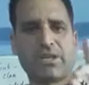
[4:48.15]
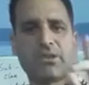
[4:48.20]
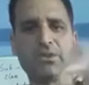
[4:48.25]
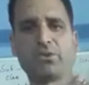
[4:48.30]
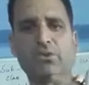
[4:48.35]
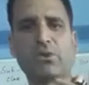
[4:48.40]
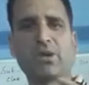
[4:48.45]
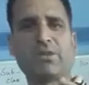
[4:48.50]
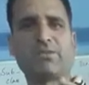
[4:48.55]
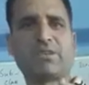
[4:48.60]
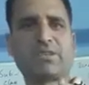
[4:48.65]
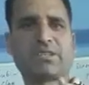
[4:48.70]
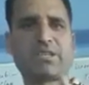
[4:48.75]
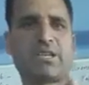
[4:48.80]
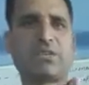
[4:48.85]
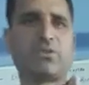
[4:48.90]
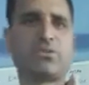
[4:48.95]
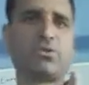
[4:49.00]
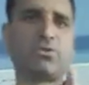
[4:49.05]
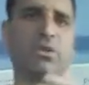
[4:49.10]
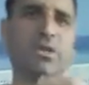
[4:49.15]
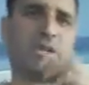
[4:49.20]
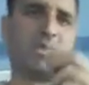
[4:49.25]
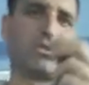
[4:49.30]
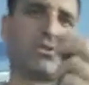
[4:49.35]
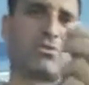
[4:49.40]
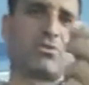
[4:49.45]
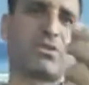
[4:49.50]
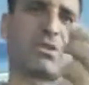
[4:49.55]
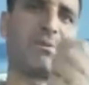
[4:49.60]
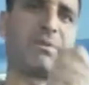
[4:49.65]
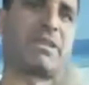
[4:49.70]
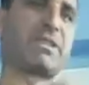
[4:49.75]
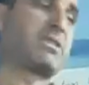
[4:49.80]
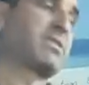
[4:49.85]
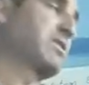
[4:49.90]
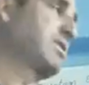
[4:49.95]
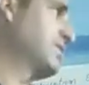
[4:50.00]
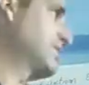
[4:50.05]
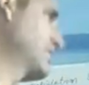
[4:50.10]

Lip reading: Now I will tell you to some extent